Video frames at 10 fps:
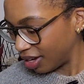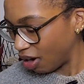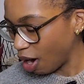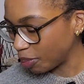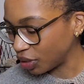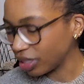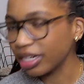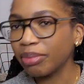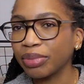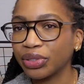Option
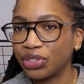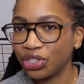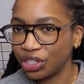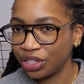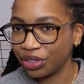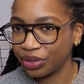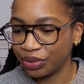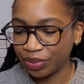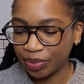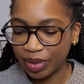number
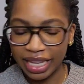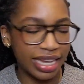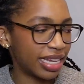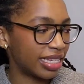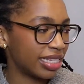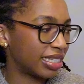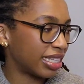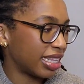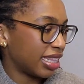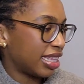2 is
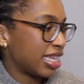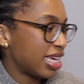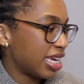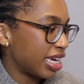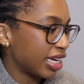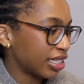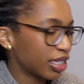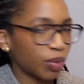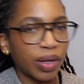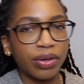the
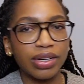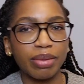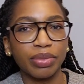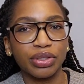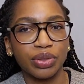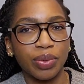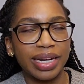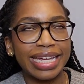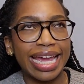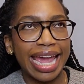sweater number
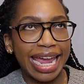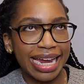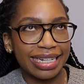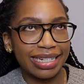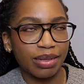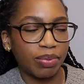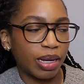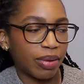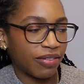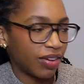28 by
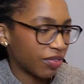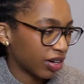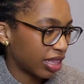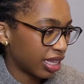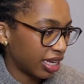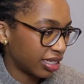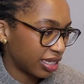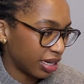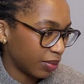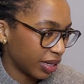My Favorite Things
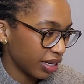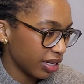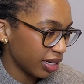Knitwear.